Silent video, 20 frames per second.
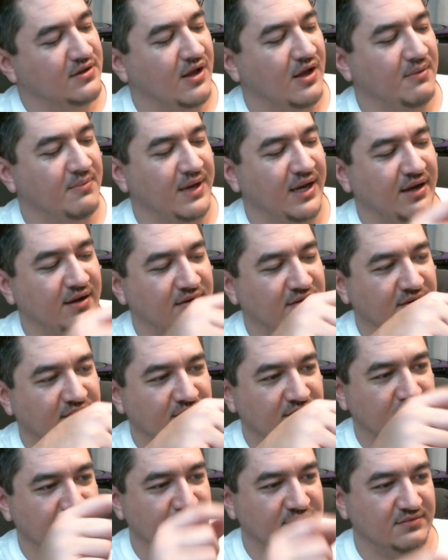all my
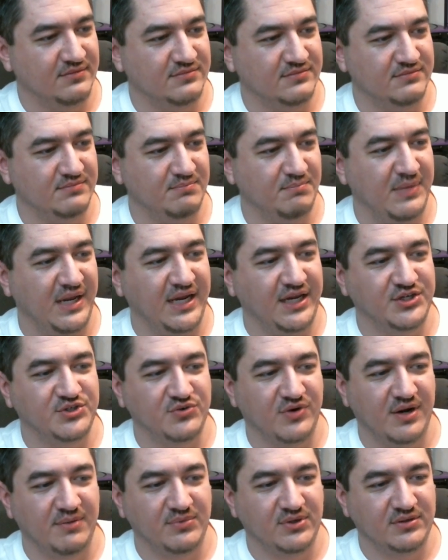little mini
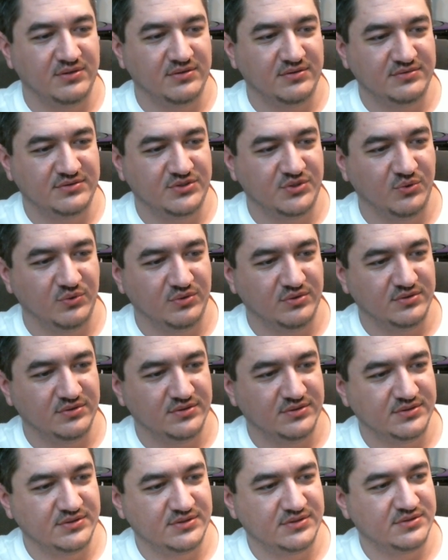Dremel
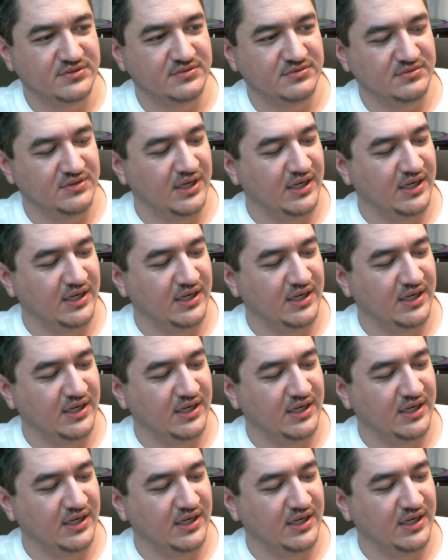tools,